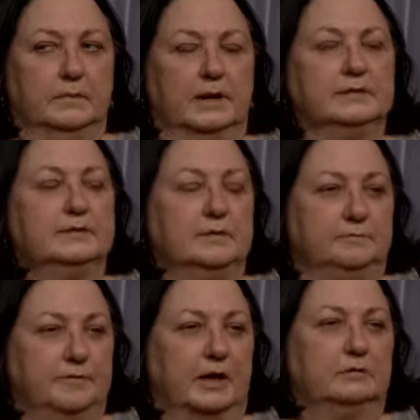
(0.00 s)
is the
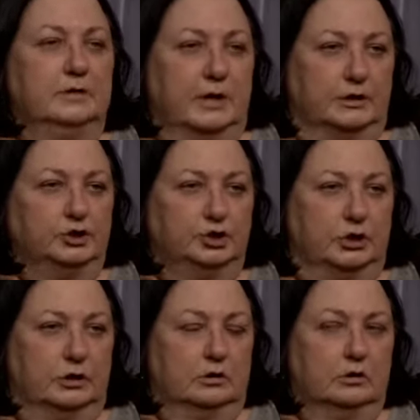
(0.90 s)

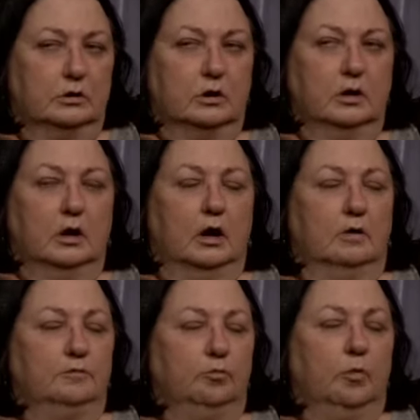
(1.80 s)
foundation
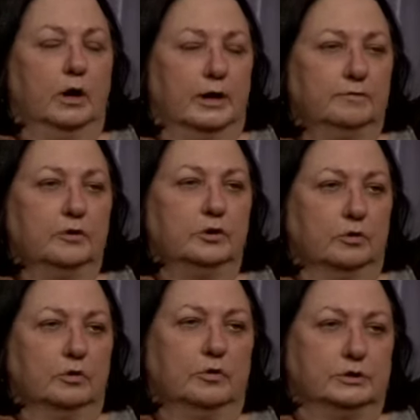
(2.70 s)
of whatever
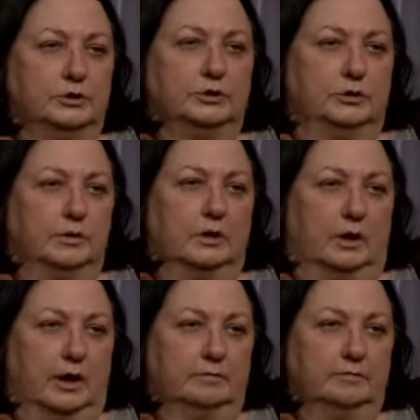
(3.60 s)
you're going to do in
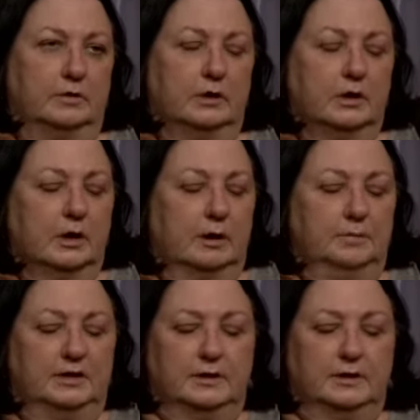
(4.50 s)
life. I mean,